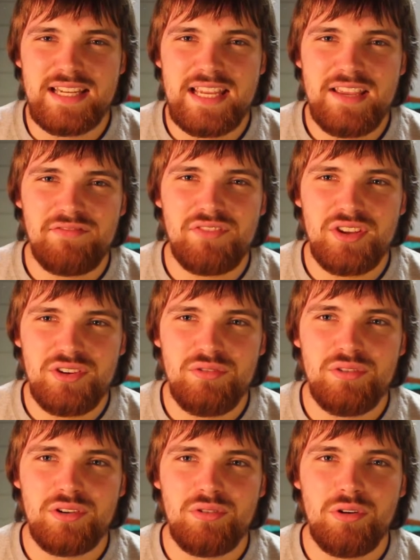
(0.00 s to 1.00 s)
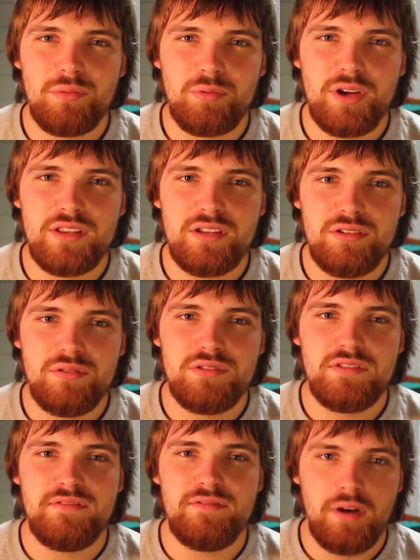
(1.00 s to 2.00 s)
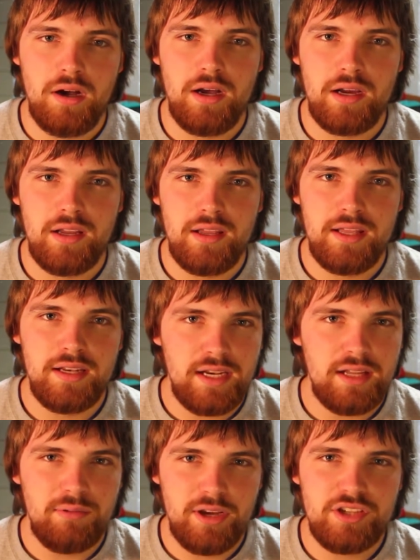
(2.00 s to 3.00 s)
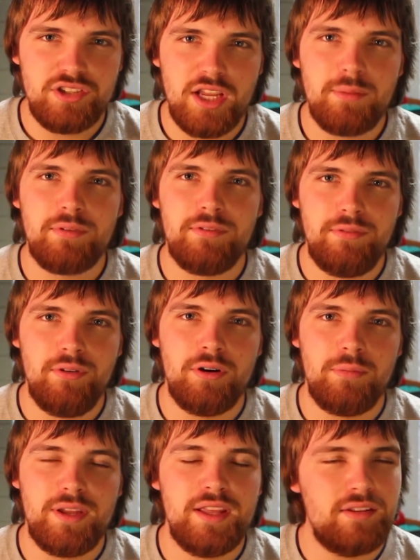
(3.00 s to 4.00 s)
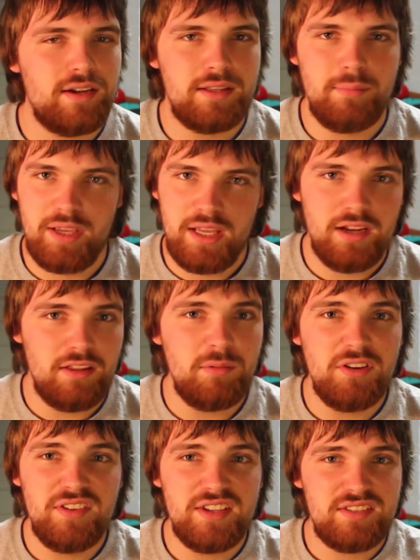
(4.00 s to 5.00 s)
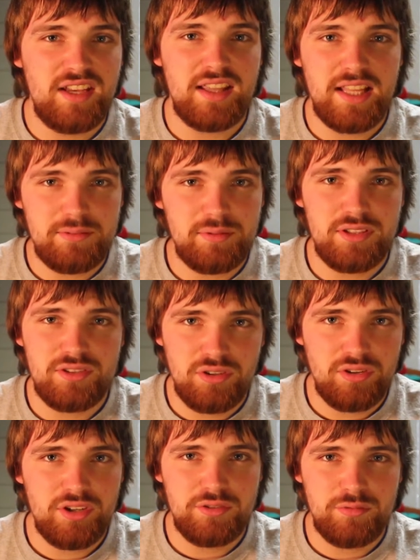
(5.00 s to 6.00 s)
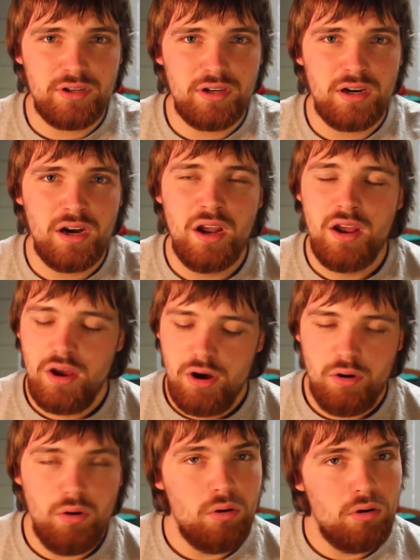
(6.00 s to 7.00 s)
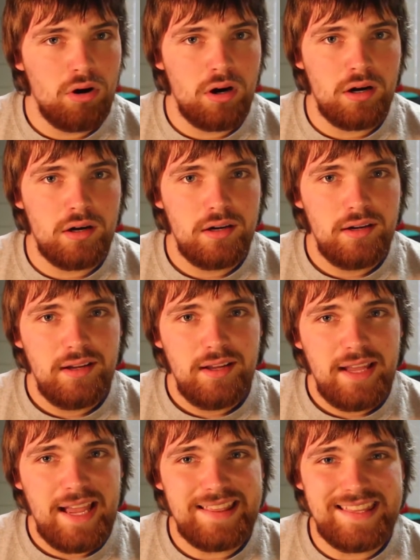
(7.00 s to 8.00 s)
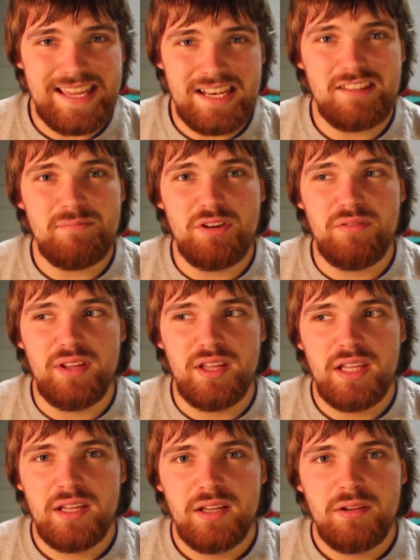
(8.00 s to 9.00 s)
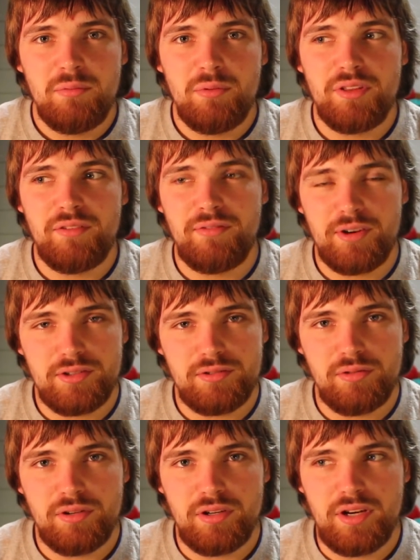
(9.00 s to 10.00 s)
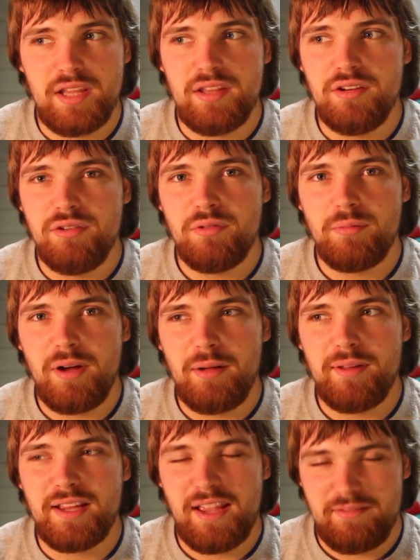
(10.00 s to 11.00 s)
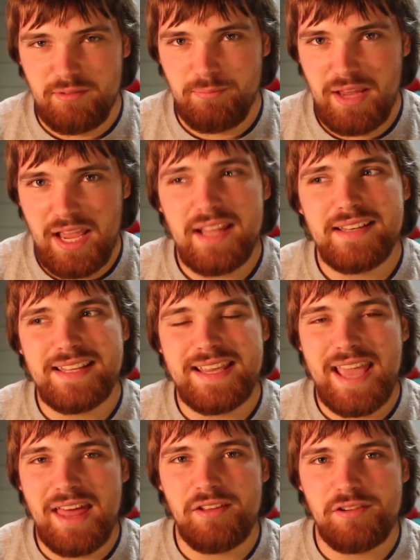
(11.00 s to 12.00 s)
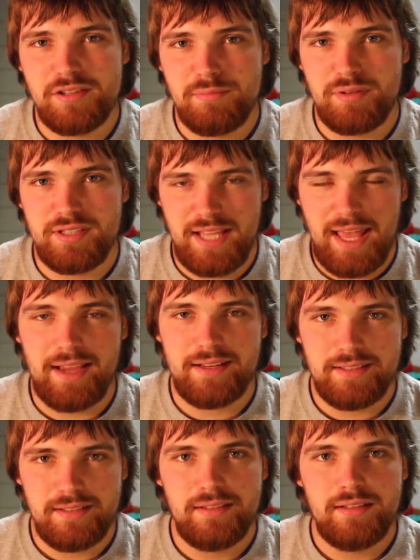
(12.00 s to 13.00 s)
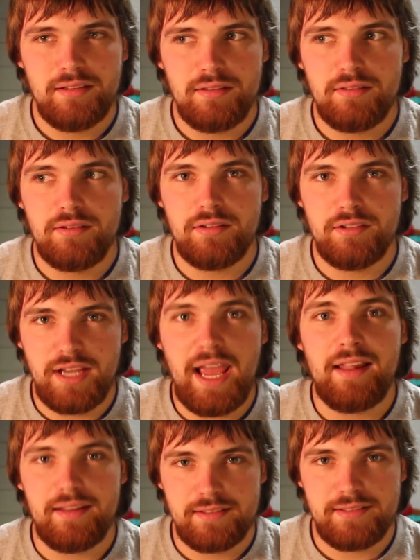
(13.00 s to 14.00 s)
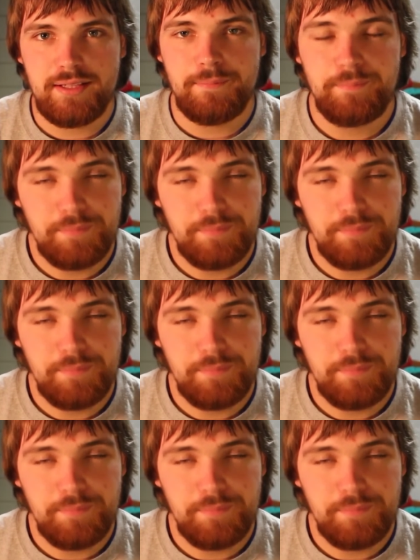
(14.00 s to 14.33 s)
if they do incorporate the use of Vong in any way, shape, or form, either at the beginning of the movie saying that's what the stories were, or at the end of the movie where the First Order and the New Republic have to band together to protect their galaxy.